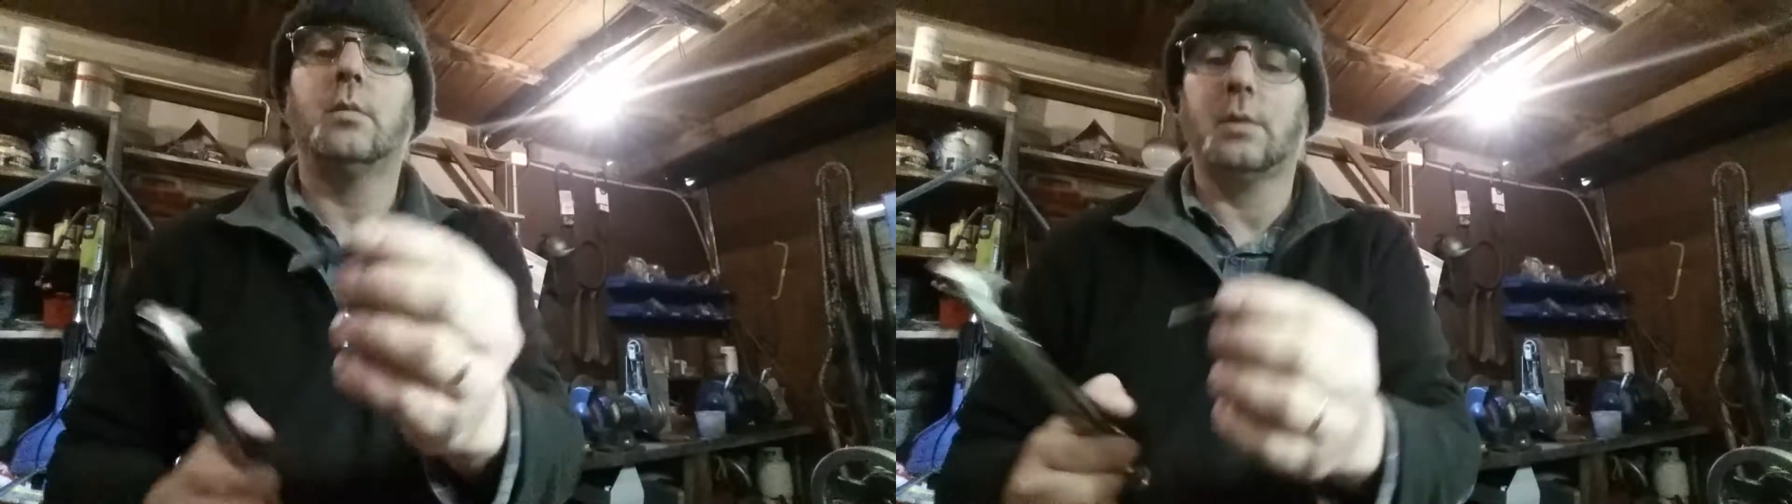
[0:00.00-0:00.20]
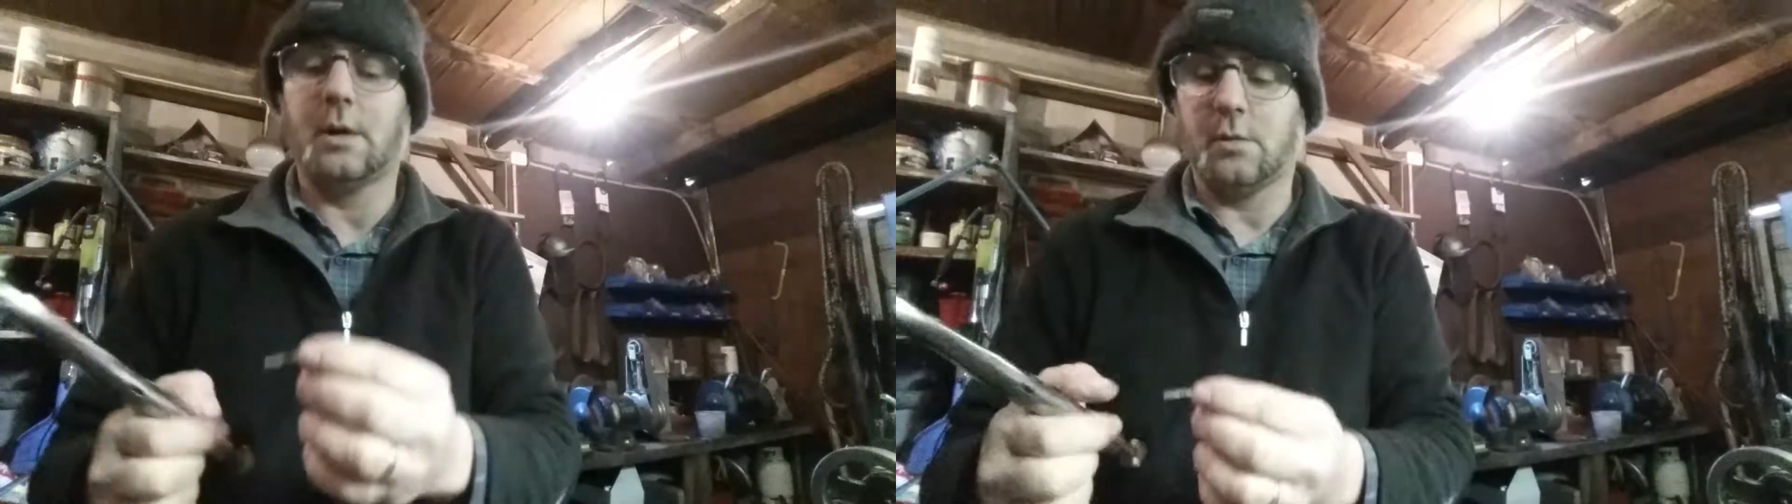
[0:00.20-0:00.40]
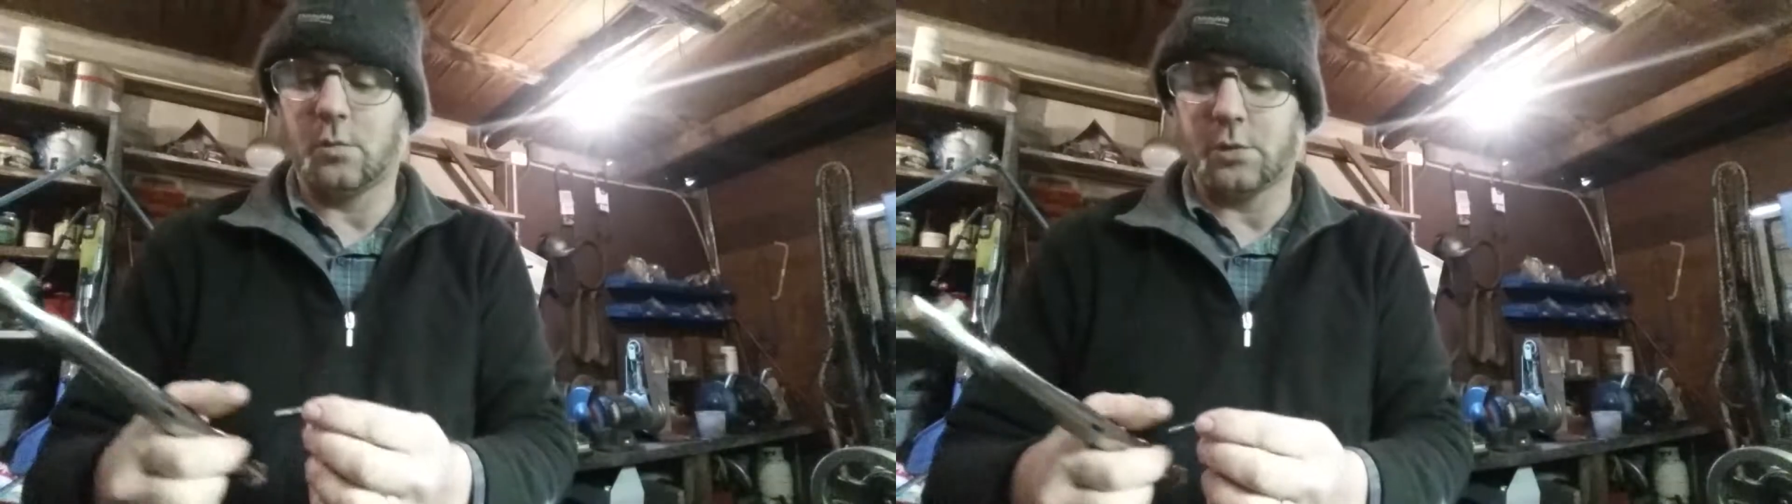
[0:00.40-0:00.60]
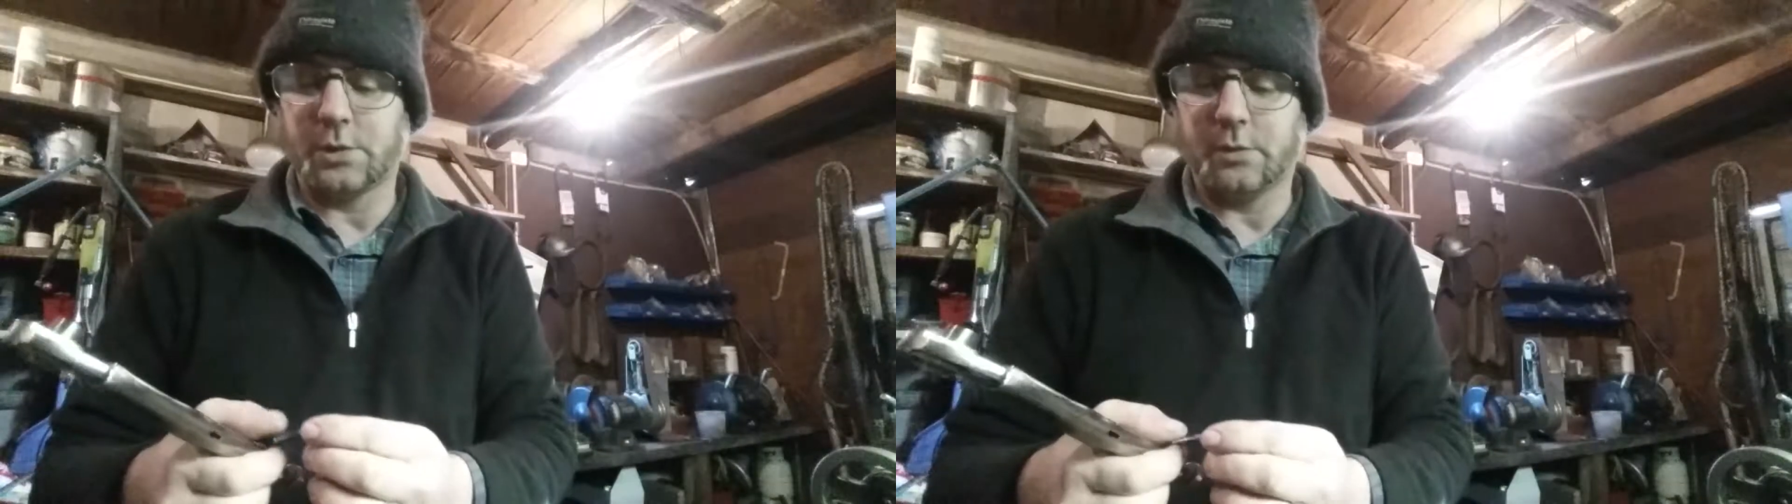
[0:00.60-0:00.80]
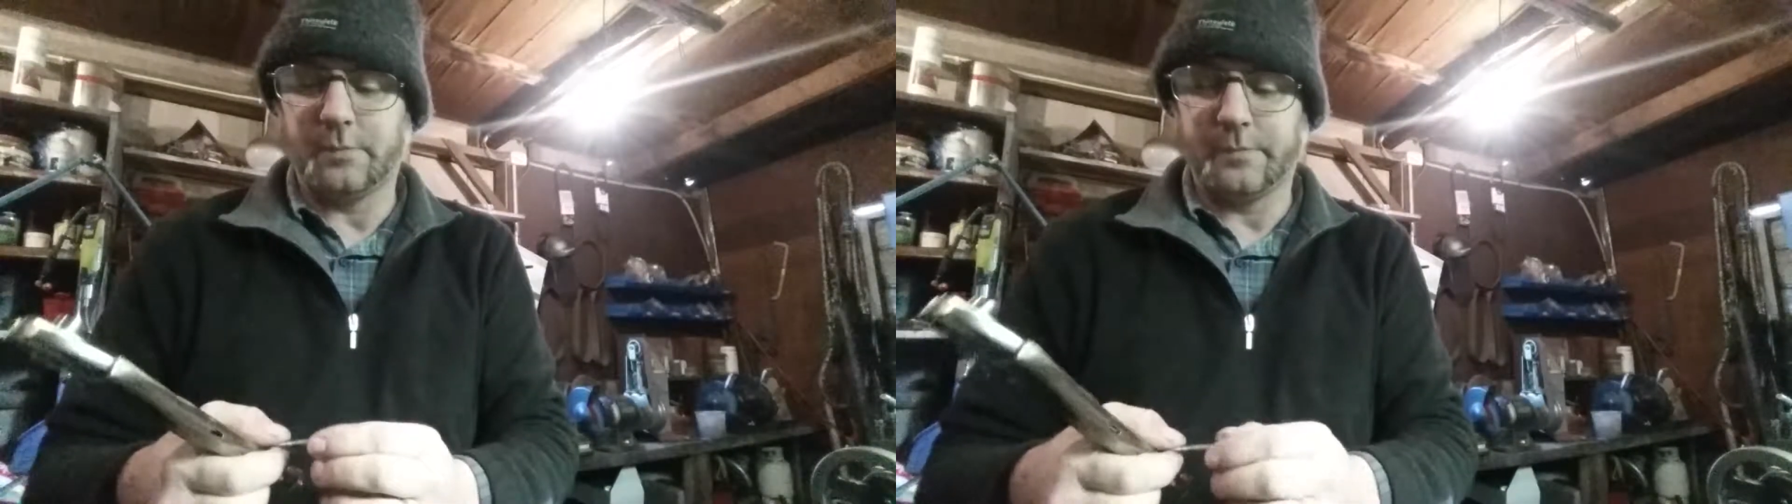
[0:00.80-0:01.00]
nut and
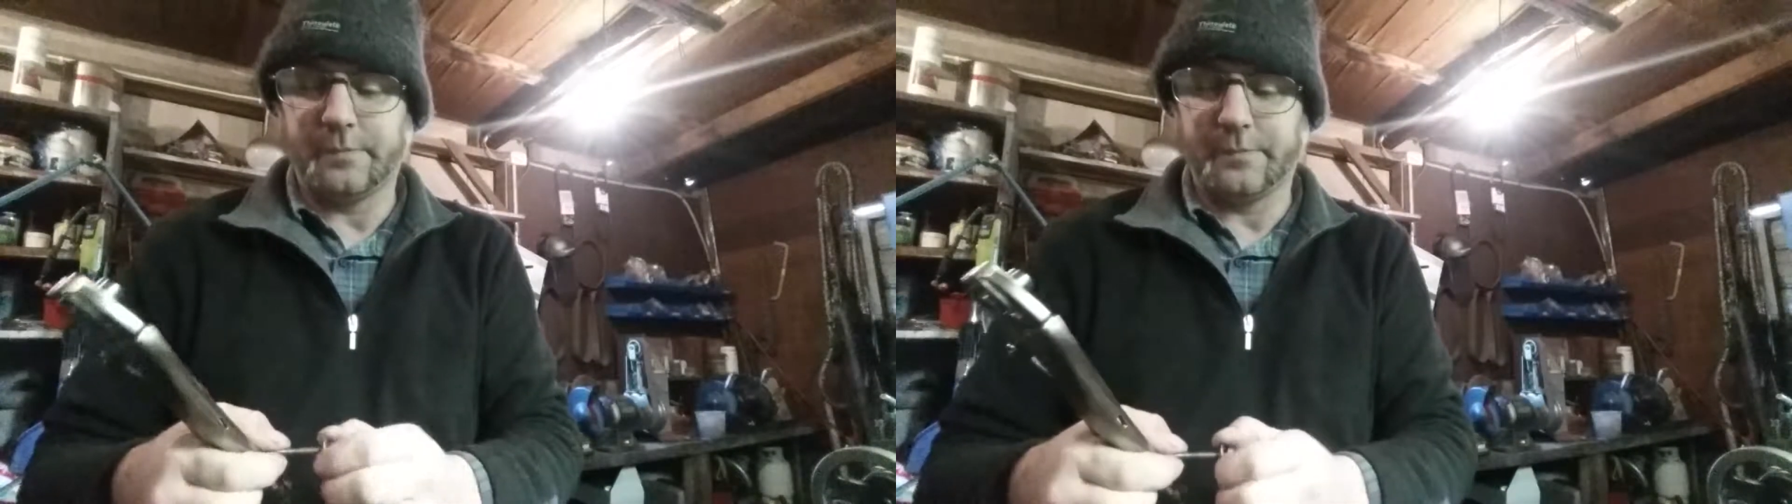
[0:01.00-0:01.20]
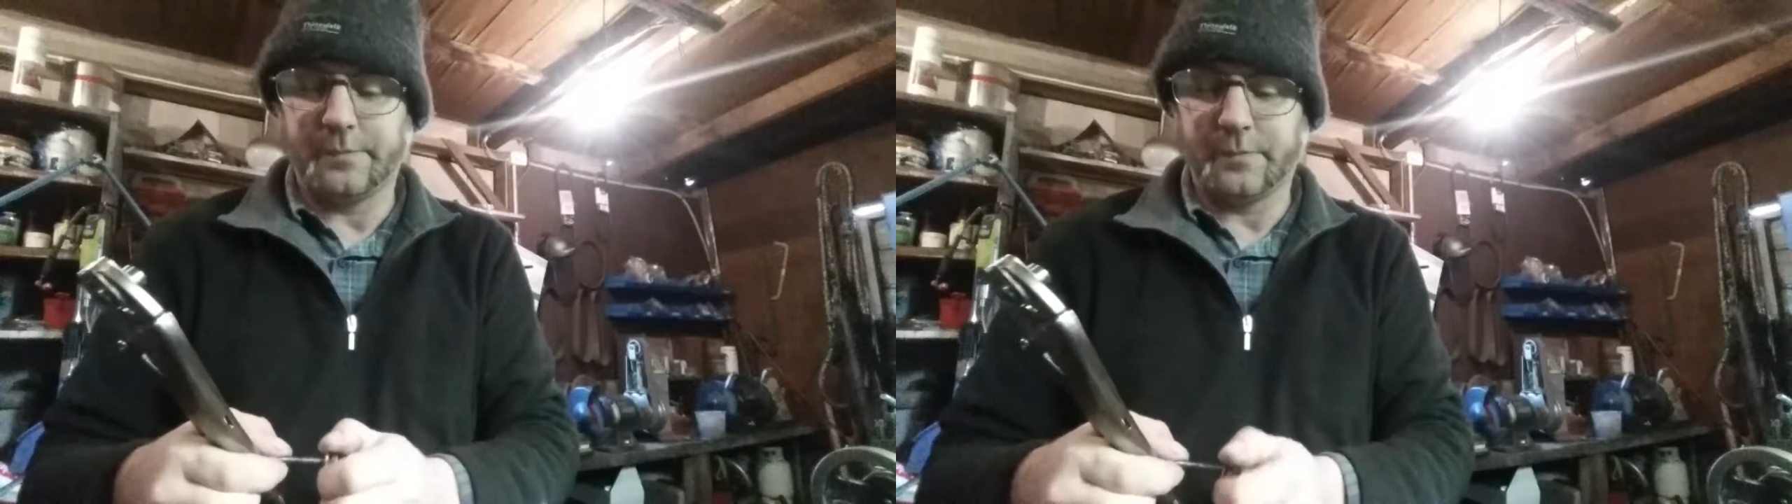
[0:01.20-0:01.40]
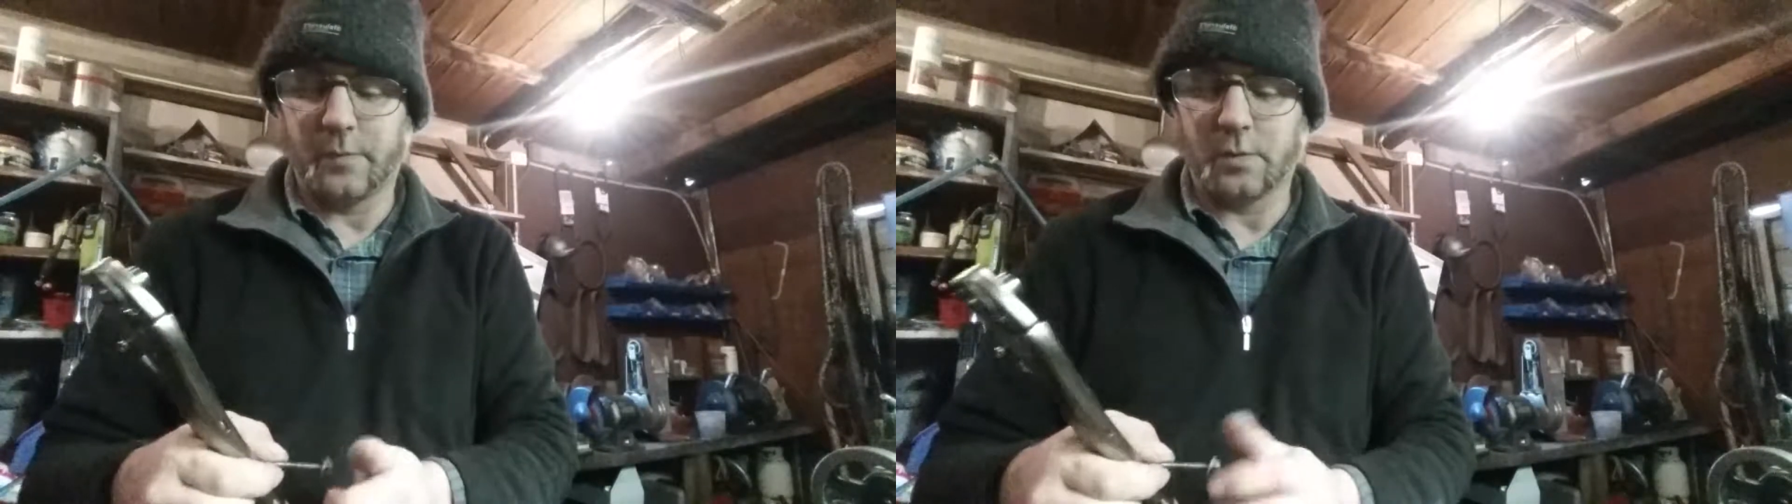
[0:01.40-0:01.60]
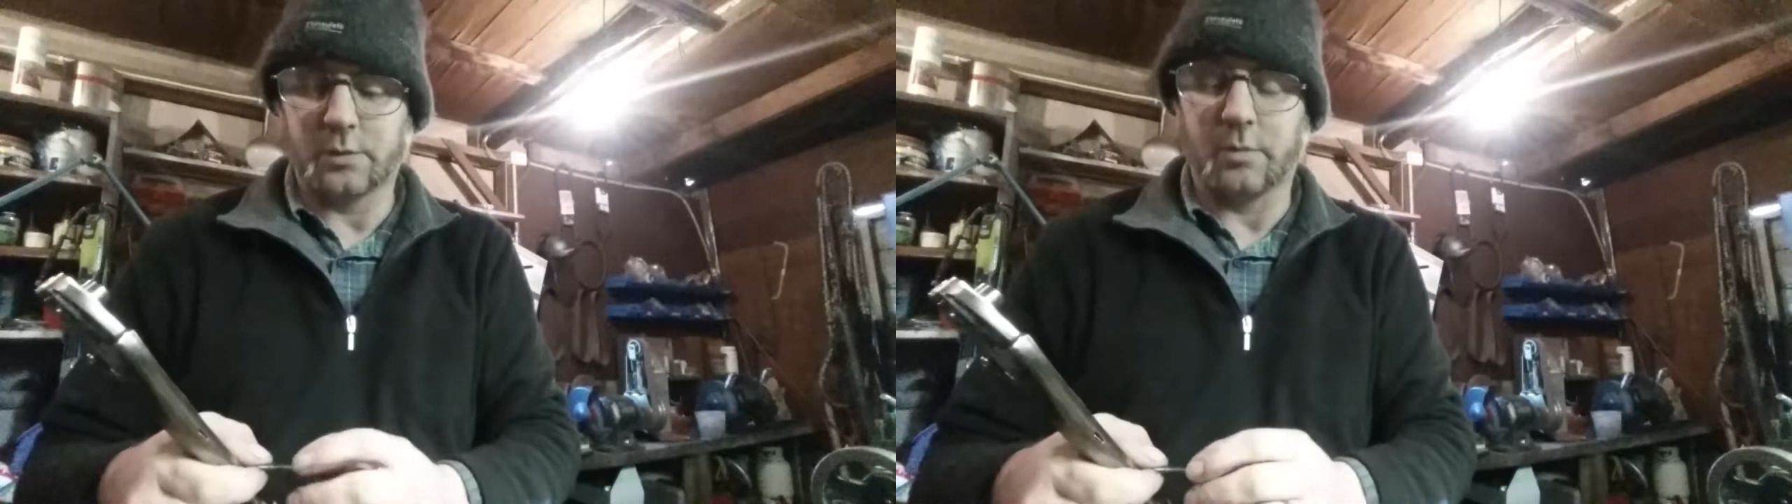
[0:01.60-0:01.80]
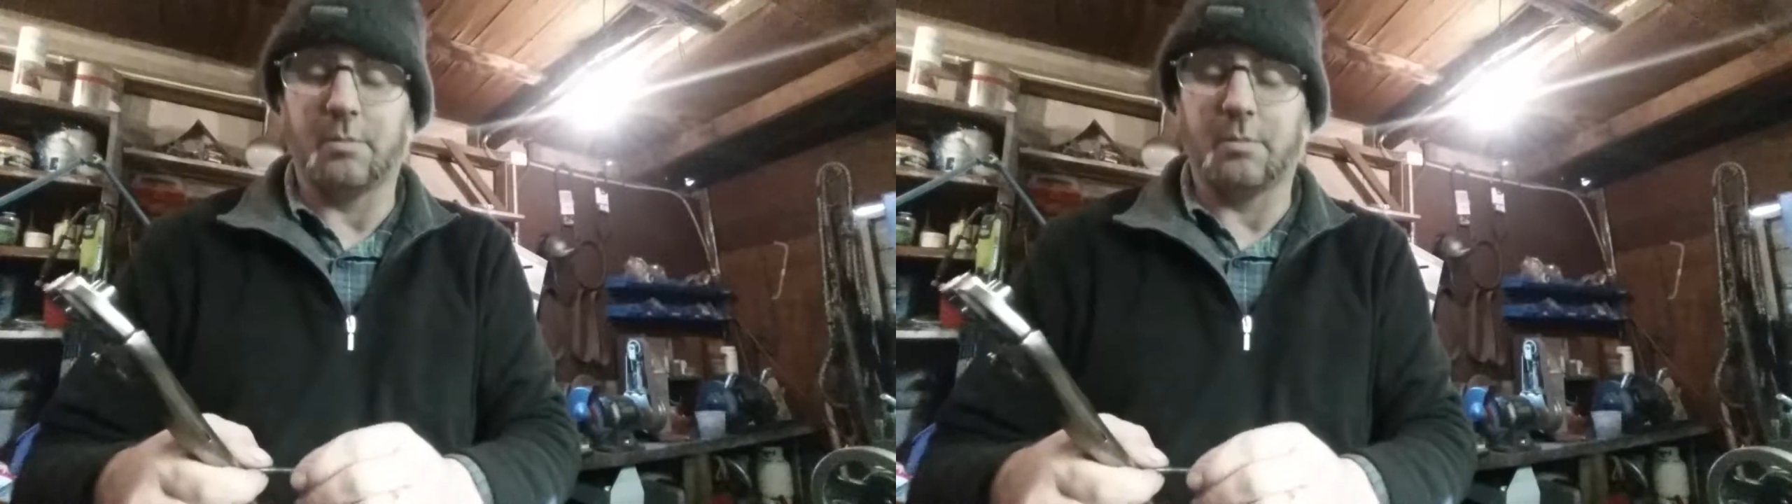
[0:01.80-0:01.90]
washer, sorry,